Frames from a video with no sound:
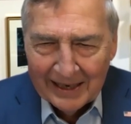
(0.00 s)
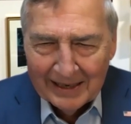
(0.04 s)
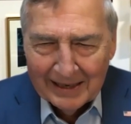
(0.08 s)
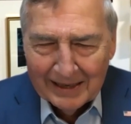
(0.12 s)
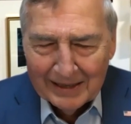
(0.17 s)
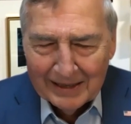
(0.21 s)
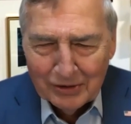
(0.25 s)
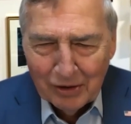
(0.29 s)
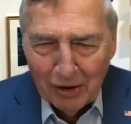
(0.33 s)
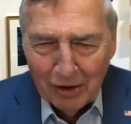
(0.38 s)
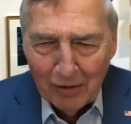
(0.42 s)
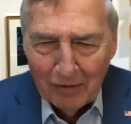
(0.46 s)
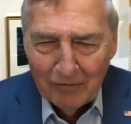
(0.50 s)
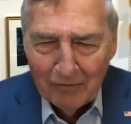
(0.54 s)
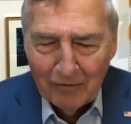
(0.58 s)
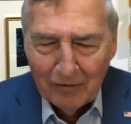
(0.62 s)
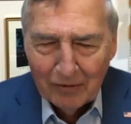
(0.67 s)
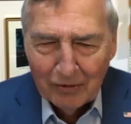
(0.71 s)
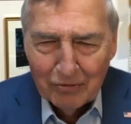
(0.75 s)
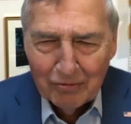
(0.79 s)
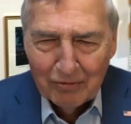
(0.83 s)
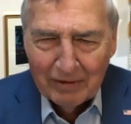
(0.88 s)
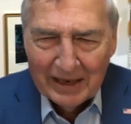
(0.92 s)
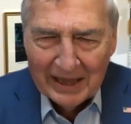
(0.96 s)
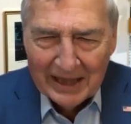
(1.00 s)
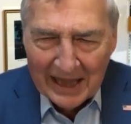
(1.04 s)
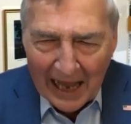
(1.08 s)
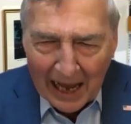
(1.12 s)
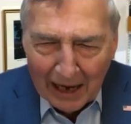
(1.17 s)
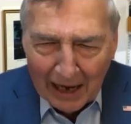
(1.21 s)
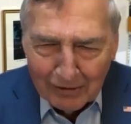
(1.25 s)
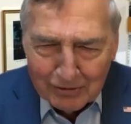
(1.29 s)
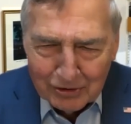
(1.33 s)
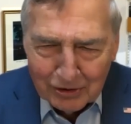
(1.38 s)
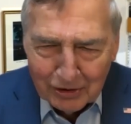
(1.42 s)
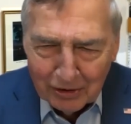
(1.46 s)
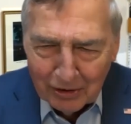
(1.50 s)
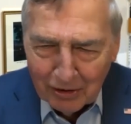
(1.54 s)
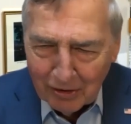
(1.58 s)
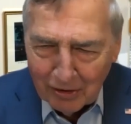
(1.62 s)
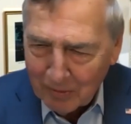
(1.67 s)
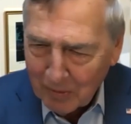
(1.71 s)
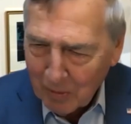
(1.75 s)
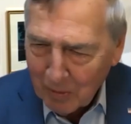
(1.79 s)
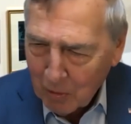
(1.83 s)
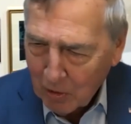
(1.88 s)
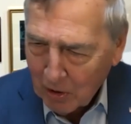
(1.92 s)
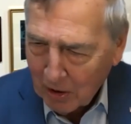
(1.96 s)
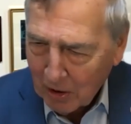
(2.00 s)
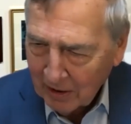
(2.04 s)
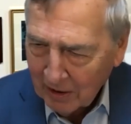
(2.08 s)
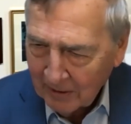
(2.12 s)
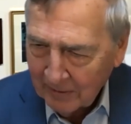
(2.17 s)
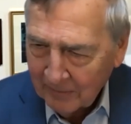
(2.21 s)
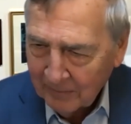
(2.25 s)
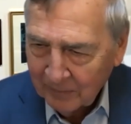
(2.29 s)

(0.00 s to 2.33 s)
So for 3,000 or more,